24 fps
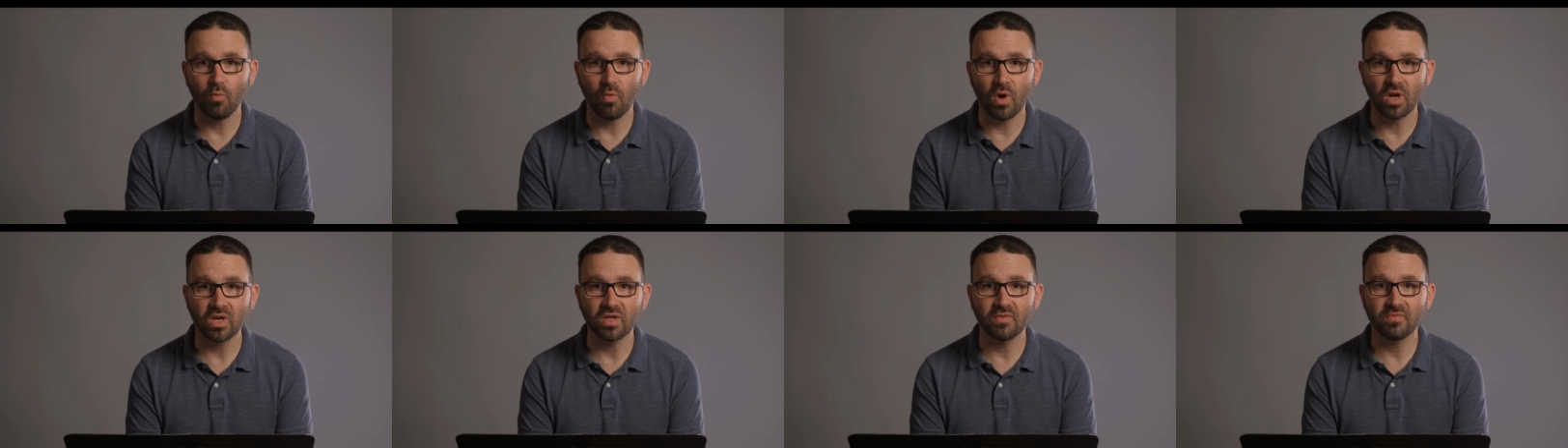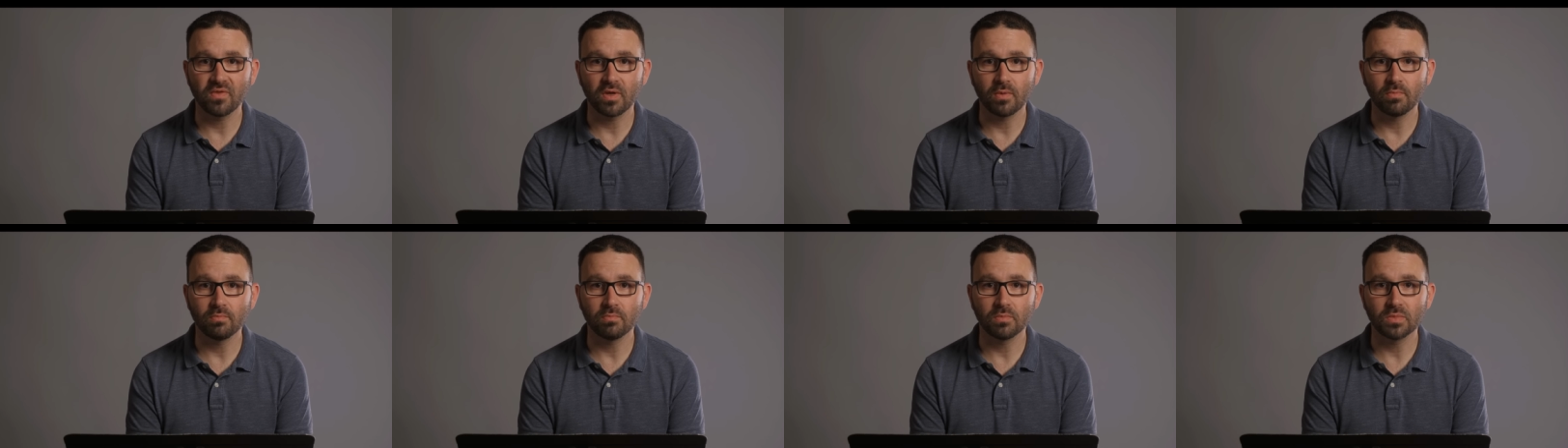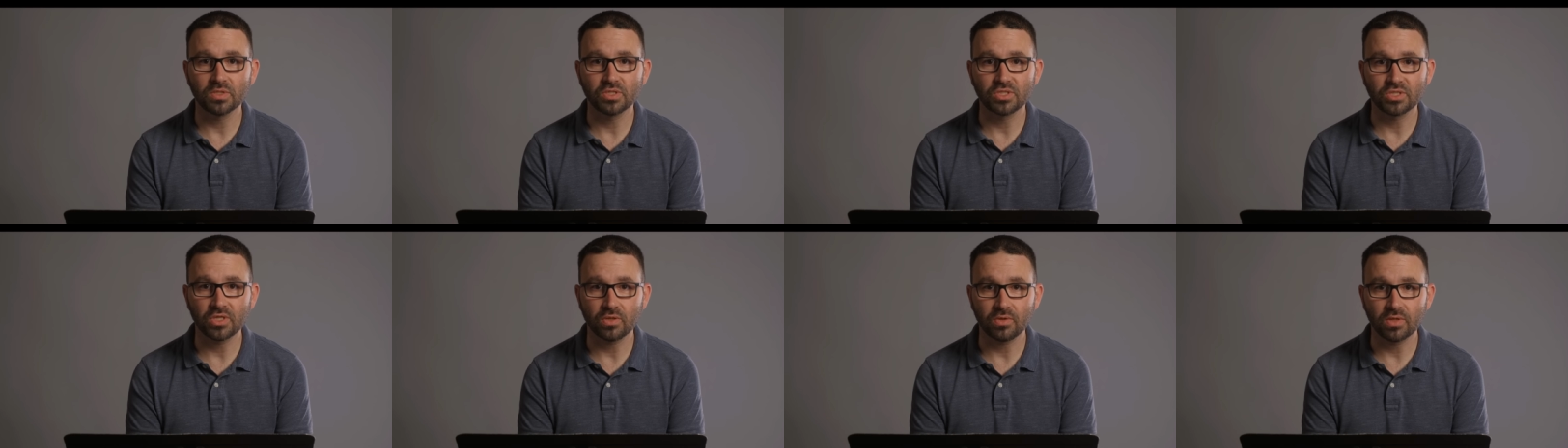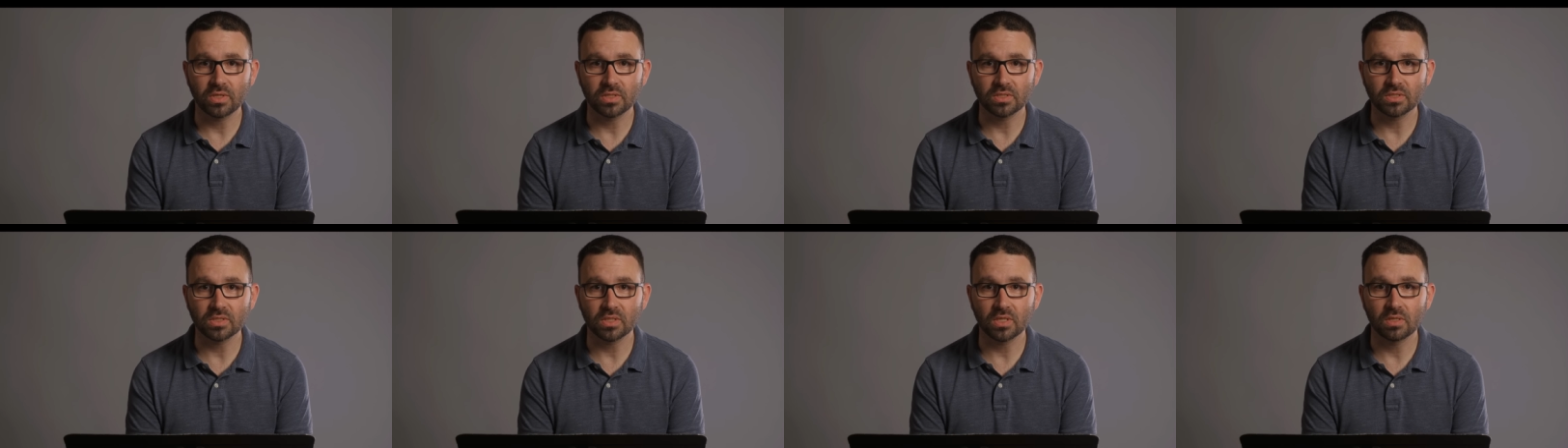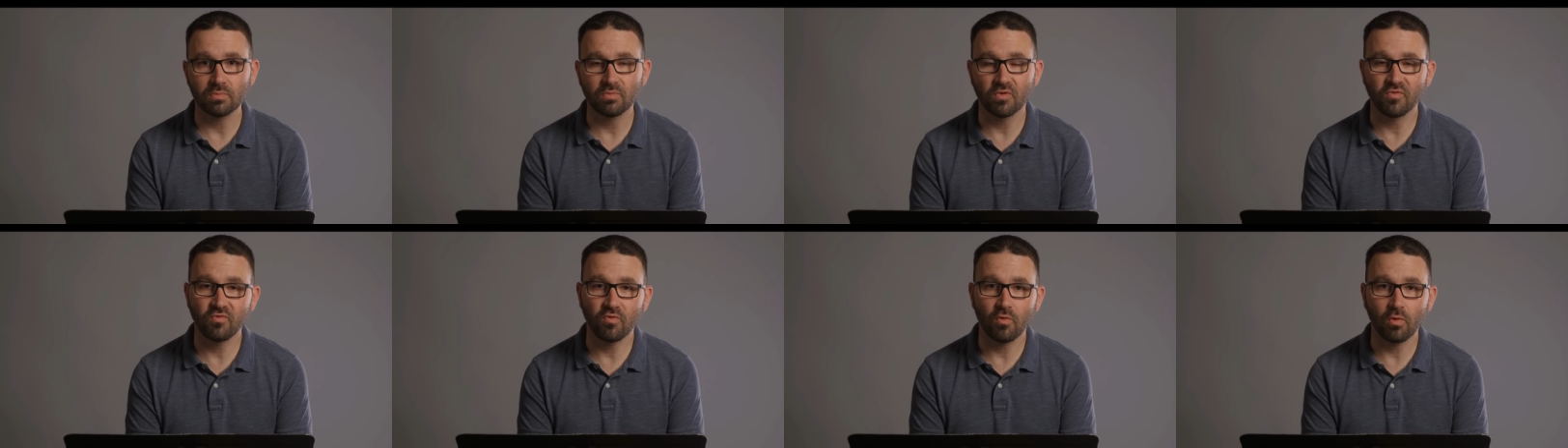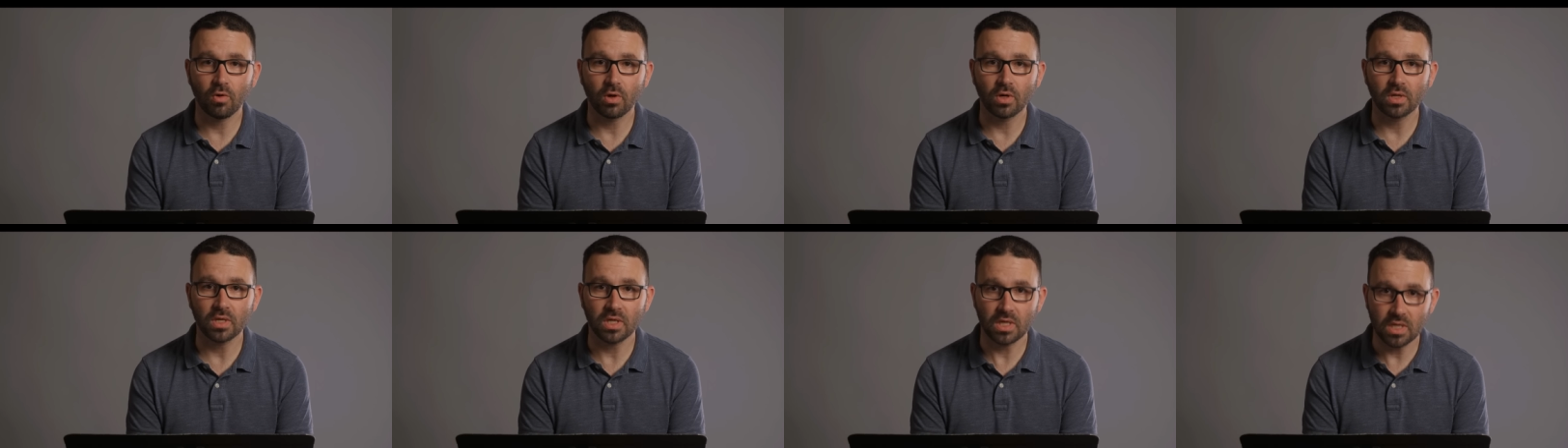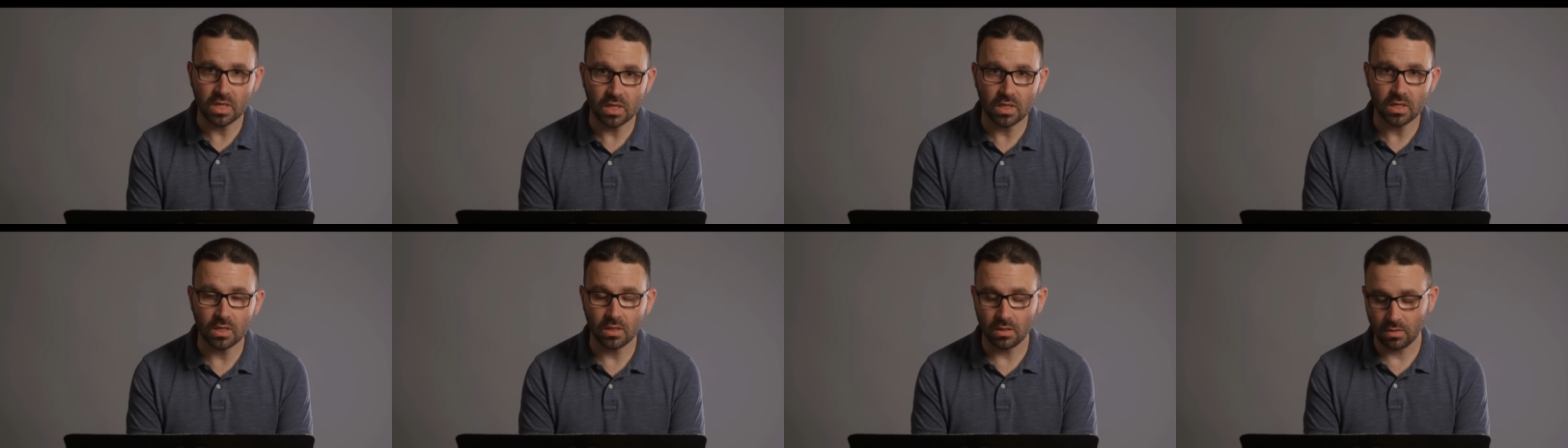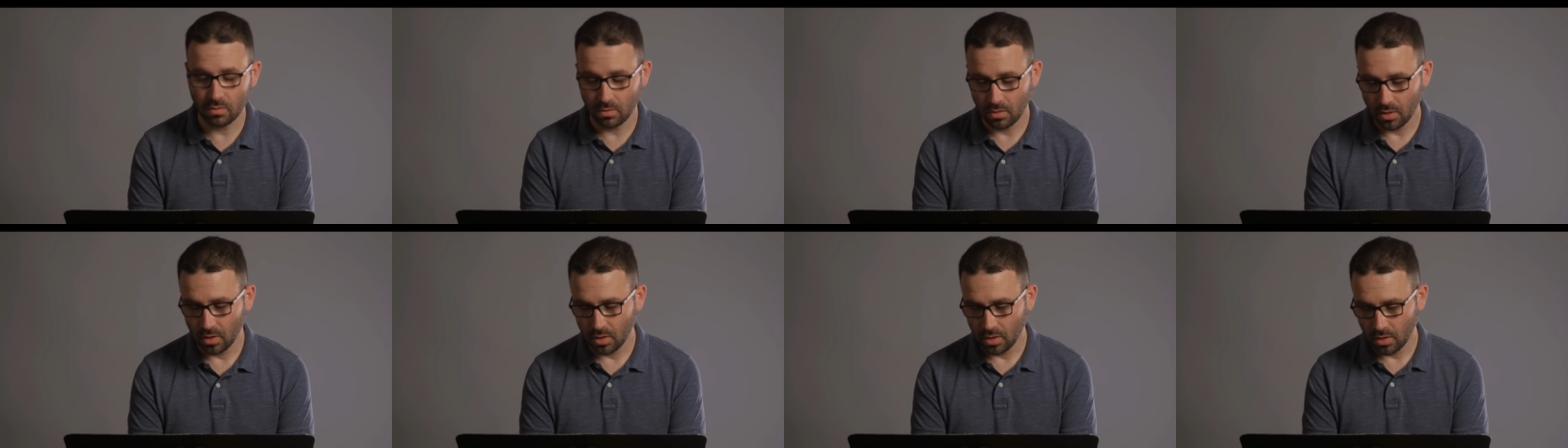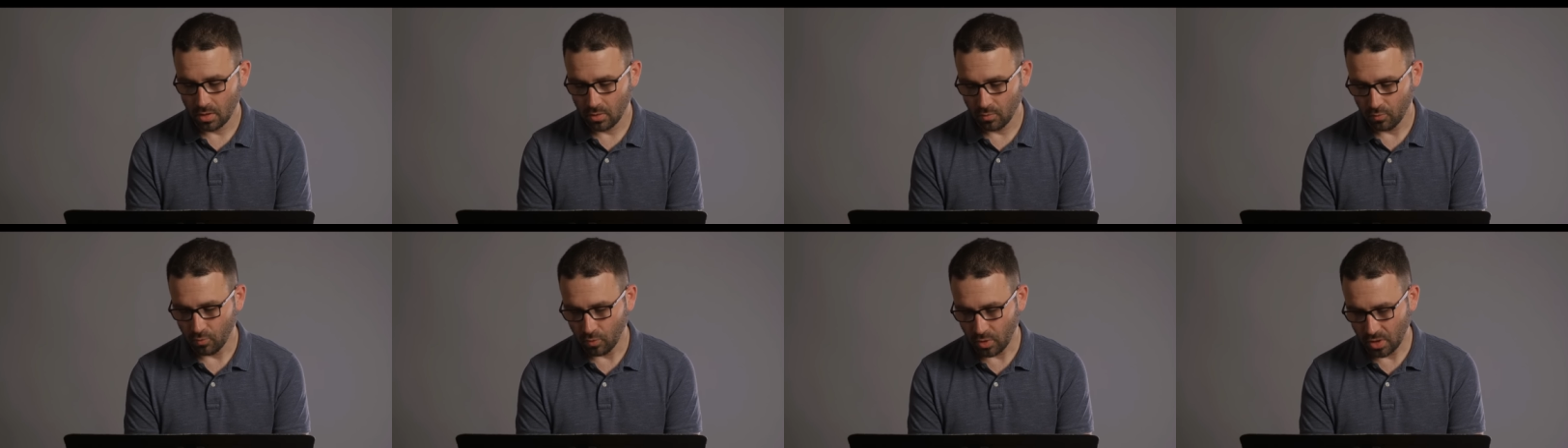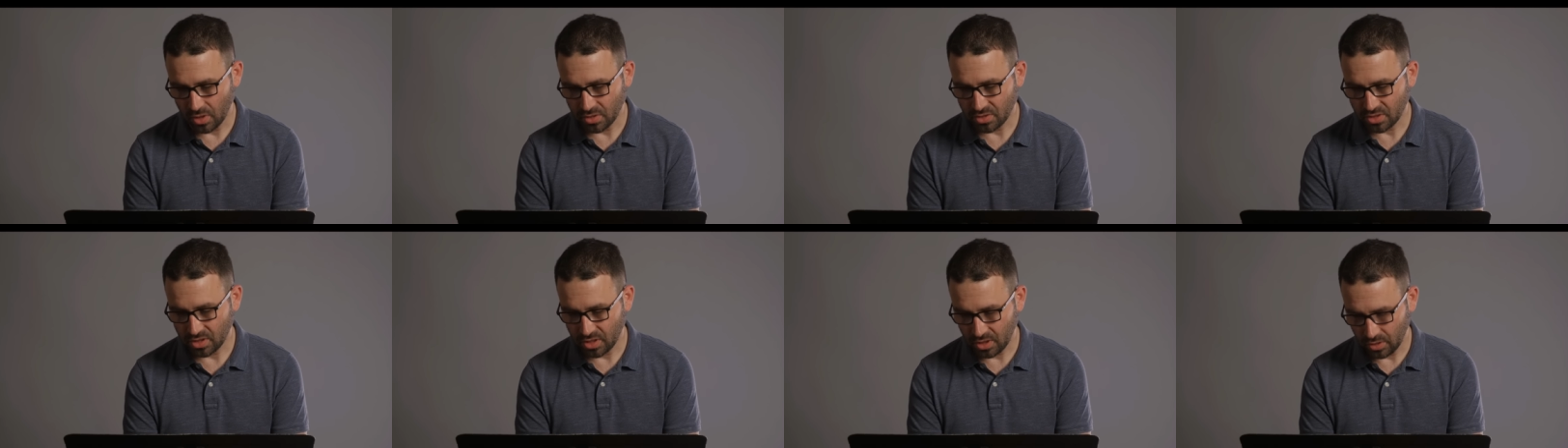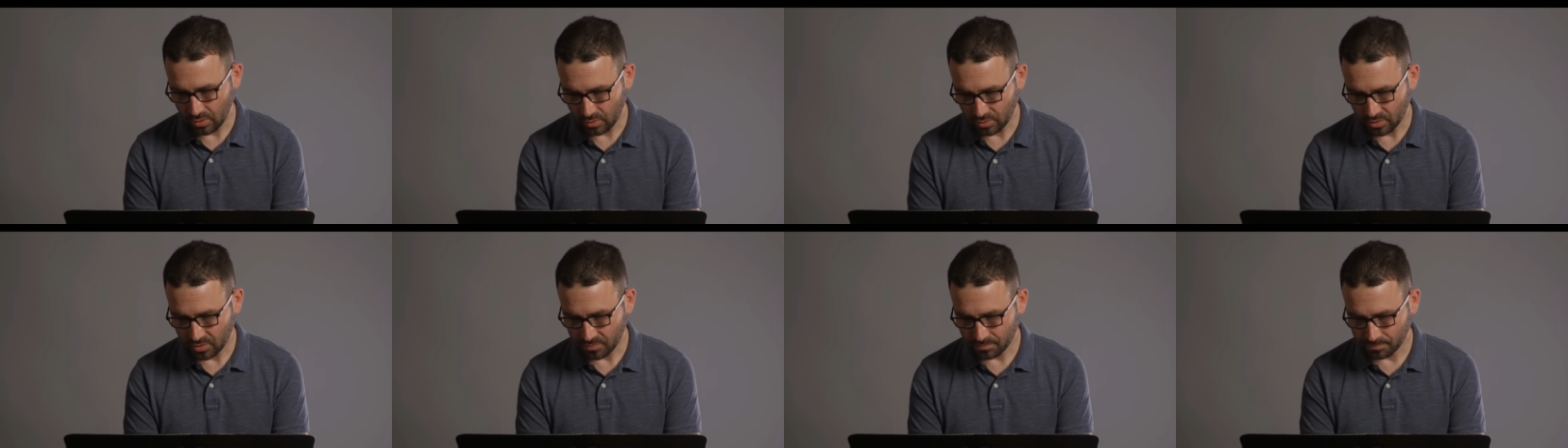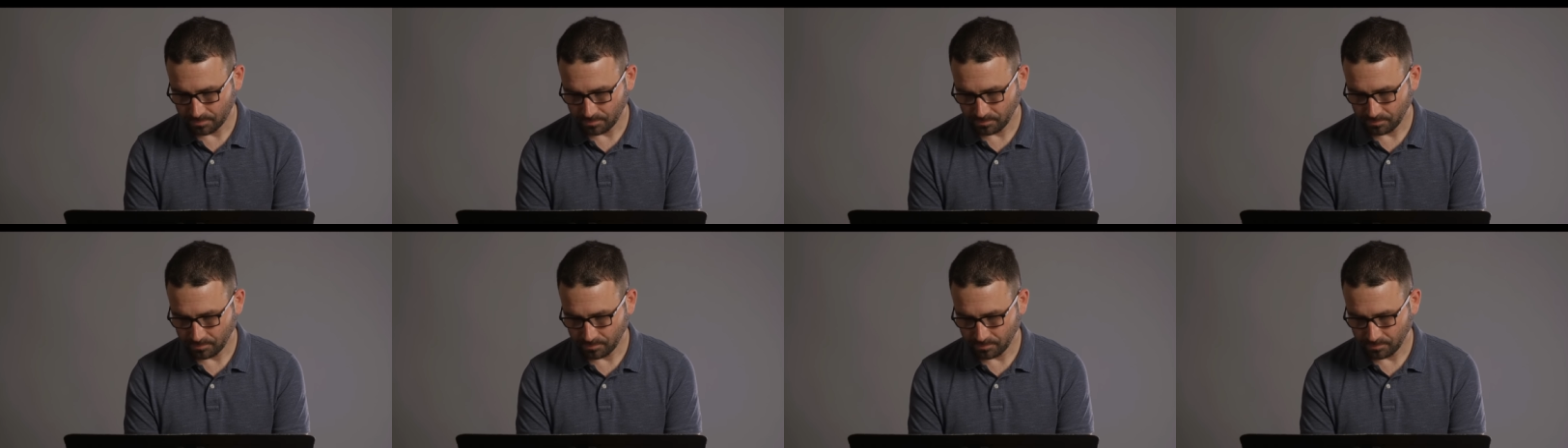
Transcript: one of them seriously, before he was killed.